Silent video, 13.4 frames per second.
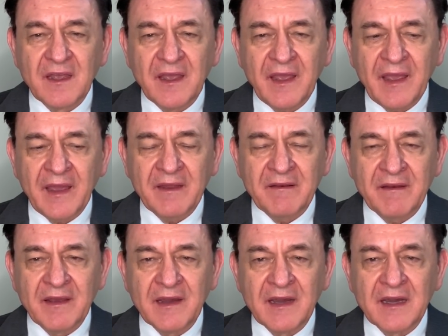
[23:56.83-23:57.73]

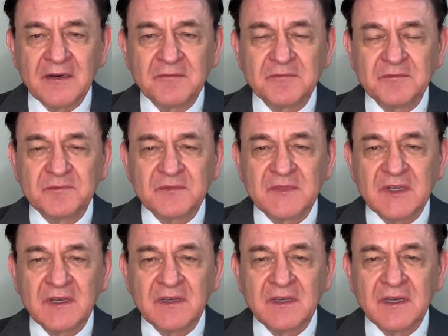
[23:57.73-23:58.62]
And
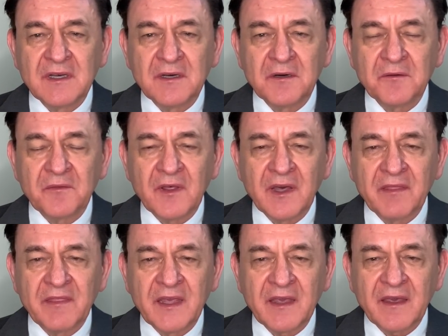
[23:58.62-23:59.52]
I
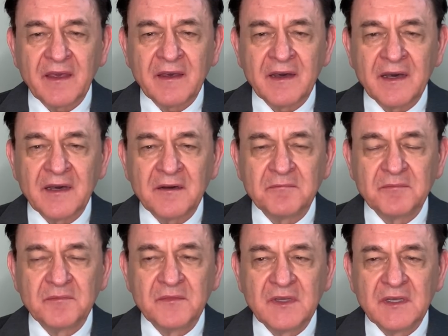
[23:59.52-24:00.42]
think, to
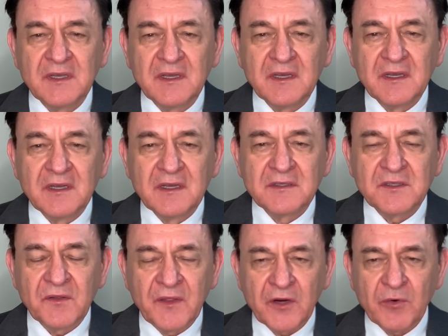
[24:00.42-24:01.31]

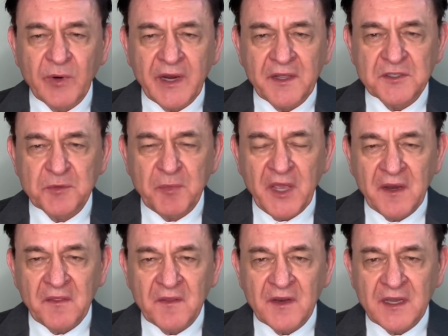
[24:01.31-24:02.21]
their credit, Japan
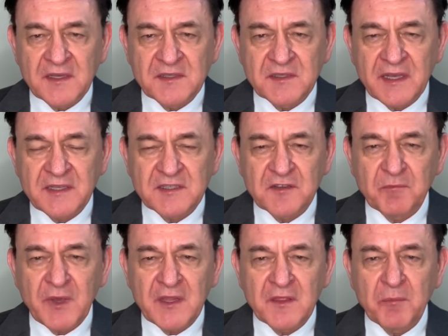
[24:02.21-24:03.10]
and the United States
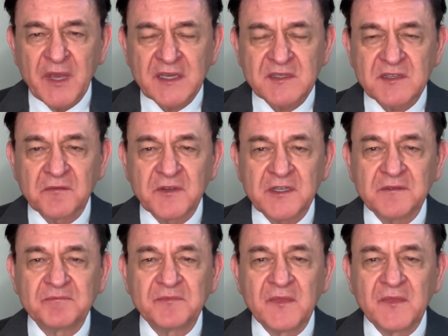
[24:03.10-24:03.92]
have made the best of it